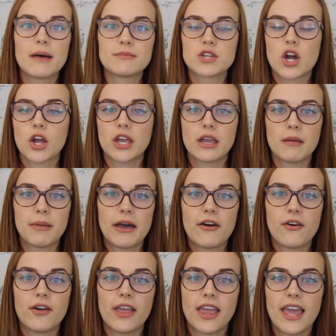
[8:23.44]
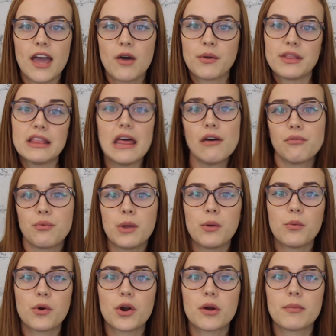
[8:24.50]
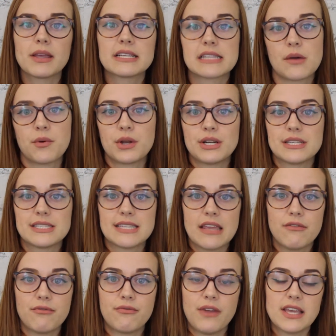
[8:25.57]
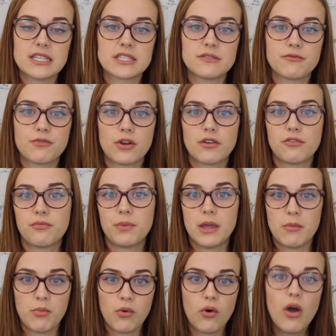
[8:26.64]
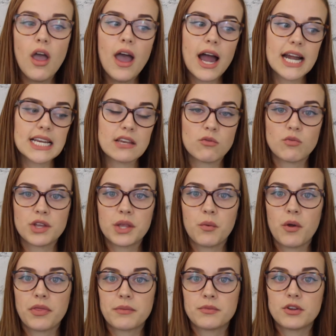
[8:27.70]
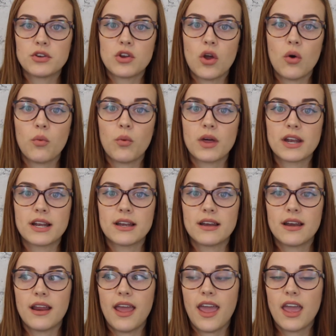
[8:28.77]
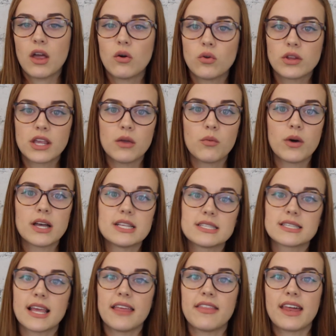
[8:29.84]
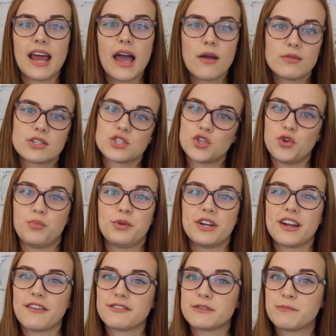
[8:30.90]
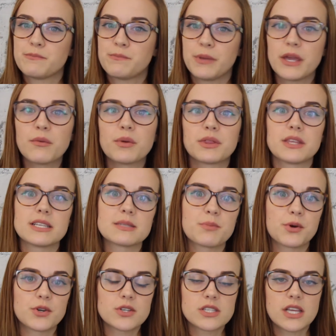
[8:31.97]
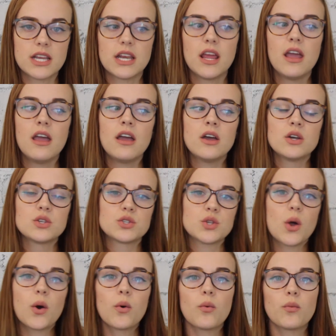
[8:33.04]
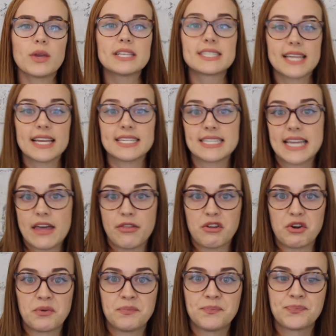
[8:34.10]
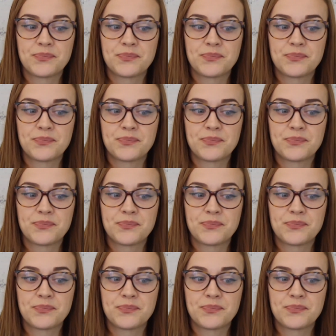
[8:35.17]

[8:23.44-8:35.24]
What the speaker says: talking about how in love we were because I wanted to save face in front of people. I didn't really want them to know what an a-hole he was and that I was stupid enough to be with this person. So we stayed together.